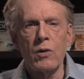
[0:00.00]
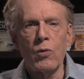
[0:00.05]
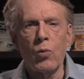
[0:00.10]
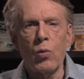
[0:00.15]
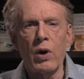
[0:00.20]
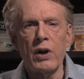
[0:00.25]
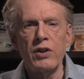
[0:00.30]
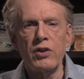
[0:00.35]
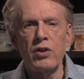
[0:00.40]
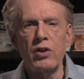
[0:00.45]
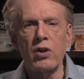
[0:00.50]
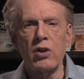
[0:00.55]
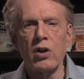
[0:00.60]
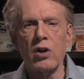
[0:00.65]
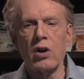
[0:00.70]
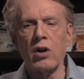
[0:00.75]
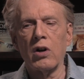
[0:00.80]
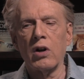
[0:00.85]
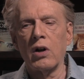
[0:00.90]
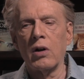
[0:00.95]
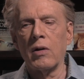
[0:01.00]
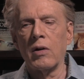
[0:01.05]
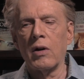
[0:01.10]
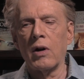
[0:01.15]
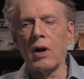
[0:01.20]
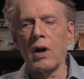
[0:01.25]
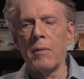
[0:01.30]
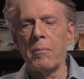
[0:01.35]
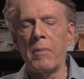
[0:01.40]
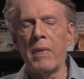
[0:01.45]
When you're
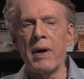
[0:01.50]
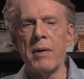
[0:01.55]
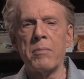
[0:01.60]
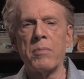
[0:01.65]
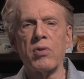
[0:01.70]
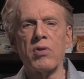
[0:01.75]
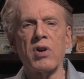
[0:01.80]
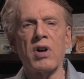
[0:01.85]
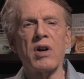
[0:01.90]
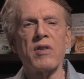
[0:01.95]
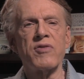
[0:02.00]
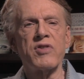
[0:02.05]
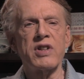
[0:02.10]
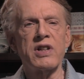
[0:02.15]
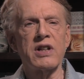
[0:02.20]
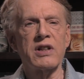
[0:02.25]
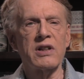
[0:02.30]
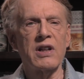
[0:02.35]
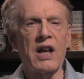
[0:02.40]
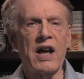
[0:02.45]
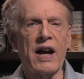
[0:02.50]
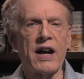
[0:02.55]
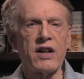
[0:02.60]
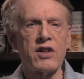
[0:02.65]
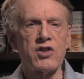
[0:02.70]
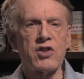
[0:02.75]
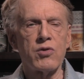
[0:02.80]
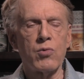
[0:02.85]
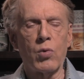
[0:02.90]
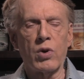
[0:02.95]
a member of the
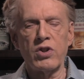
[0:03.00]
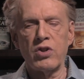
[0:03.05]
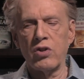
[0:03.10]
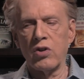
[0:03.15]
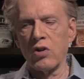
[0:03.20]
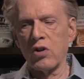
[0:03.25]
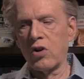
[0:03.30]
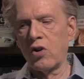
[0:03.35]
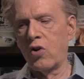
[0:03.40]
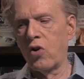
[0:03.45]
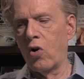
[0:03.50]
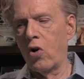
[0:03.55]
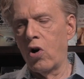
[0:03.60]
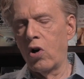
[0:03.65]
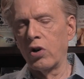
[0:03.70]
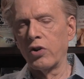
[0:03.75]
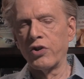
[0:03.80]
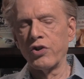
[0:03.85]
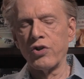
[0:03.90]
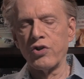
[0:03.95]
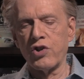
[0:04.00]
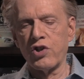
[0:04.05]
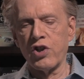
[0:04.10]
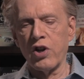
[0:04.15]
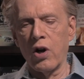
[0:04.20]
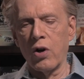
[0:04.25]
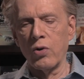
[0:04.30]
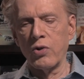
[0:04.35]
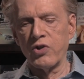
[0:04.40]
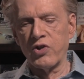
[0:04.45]
elect, when you're called or
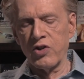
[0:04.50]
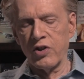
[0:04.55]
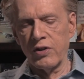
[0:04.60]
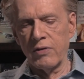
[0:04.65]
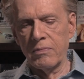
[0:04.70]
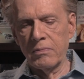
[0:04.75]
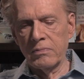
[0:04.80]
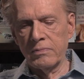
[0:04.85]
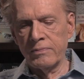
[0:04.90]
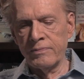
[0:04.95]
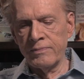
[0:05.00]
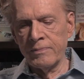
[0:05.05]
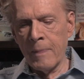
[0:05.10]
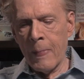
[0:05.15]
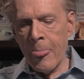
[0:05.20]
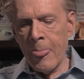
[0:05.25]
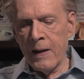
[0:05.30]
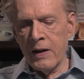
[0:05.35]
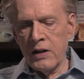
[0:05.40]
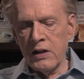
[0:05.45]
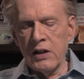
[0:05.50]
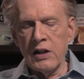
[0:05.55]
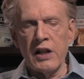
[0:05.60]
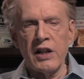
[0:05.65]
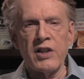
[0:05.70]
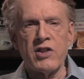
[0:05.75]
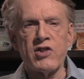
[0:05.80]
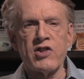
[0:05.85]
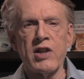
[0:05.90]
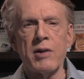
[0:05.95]
chosen,
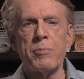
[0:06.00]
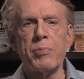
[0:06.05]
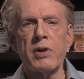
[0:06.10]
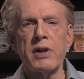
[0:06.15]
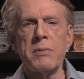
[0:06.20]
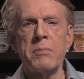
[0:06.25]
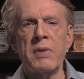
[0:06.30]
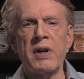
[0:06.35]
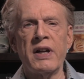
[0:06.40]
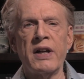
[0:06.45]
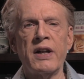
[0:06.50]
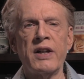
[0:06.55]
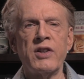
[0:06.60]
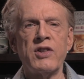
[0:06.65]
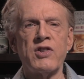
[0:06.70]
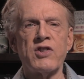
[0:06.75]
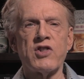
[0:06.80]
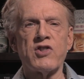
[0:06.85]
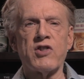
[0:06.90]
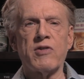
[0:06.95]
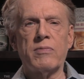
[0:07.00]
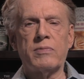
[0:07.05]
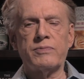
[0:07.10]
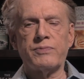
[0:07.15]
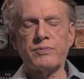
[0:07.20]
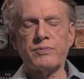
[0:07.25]
it simply means